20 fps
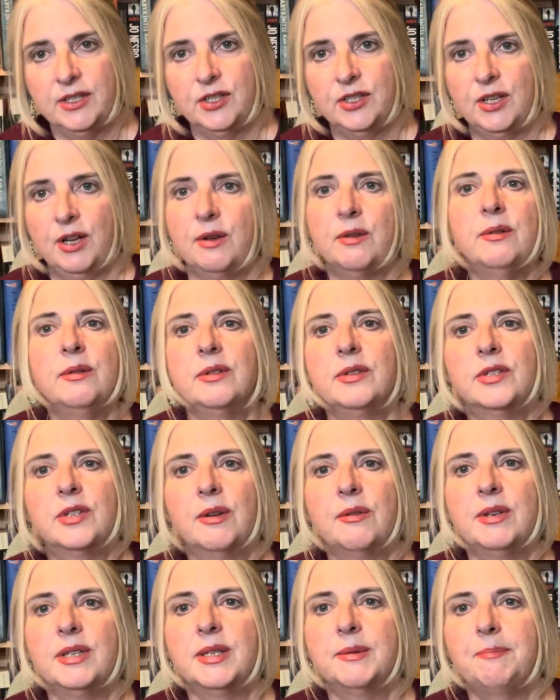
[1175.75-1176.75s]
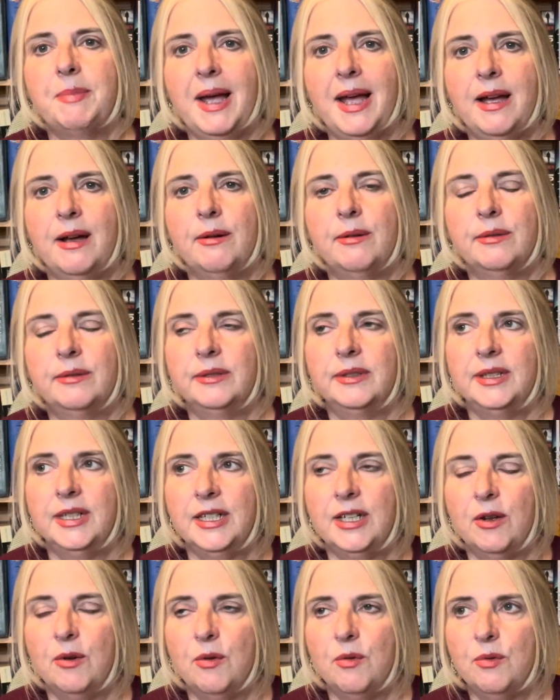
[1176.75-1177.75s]
So it's about, you
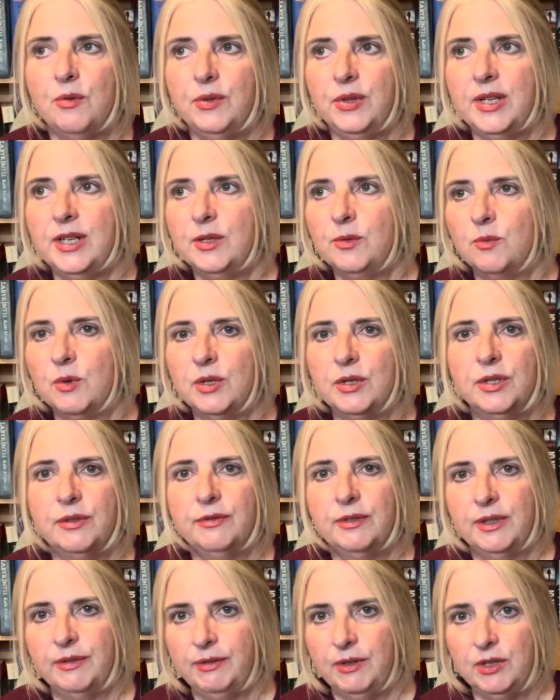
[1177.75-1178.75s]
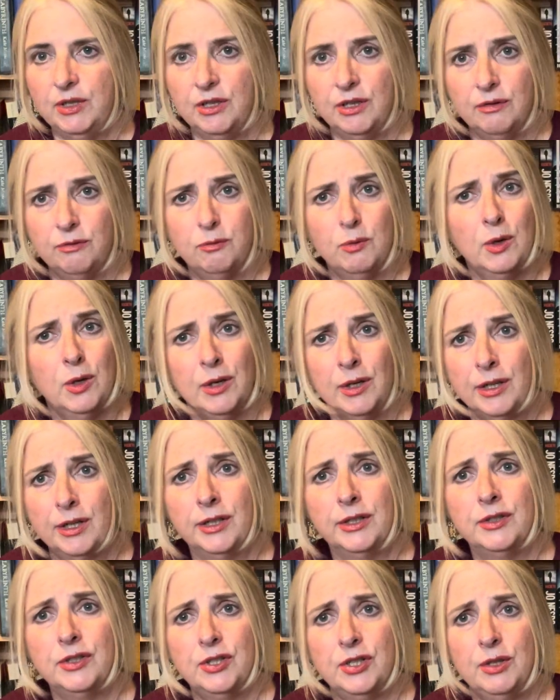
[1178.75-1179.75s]
know, all these wonderful, if you love
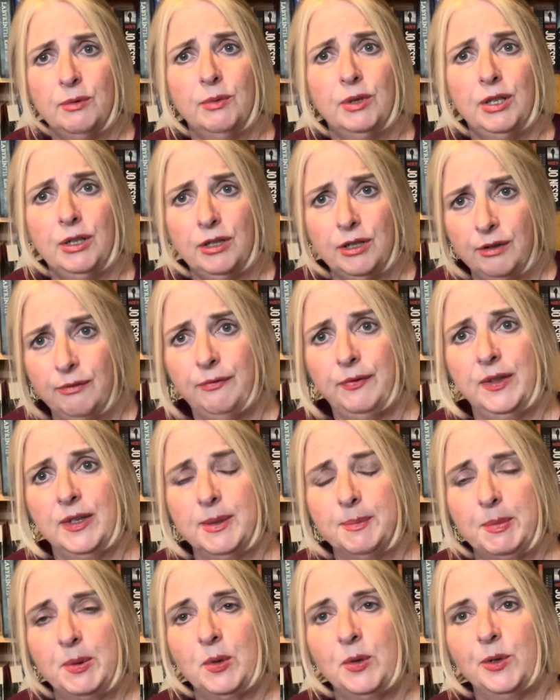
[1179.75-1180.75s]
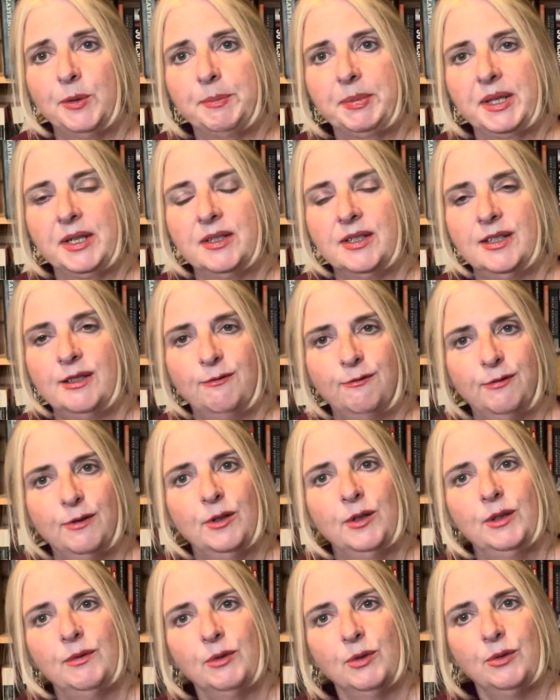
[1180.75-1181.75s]
words, you will love this book, because it's
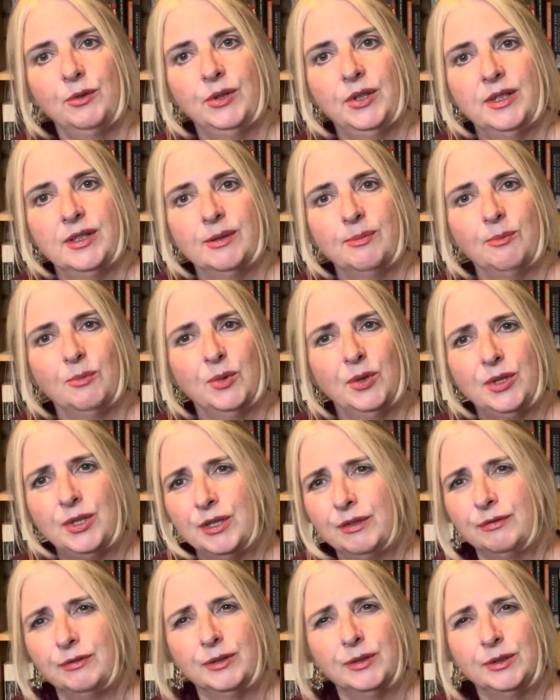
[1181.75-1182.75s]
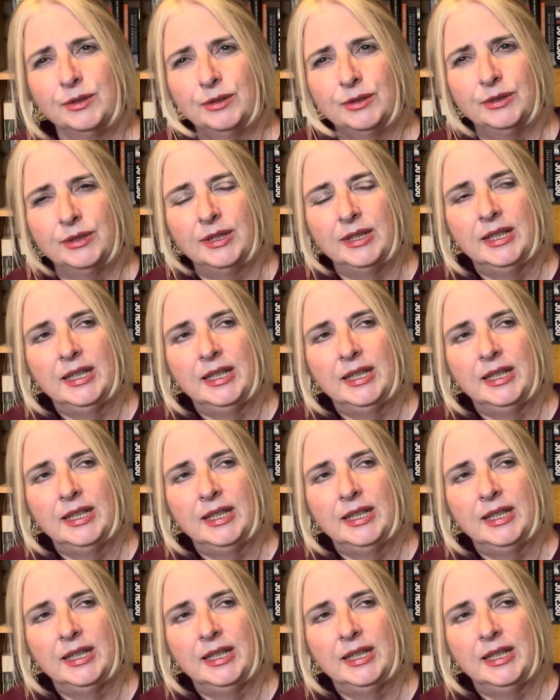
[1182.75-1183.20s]
full of all this wonderful,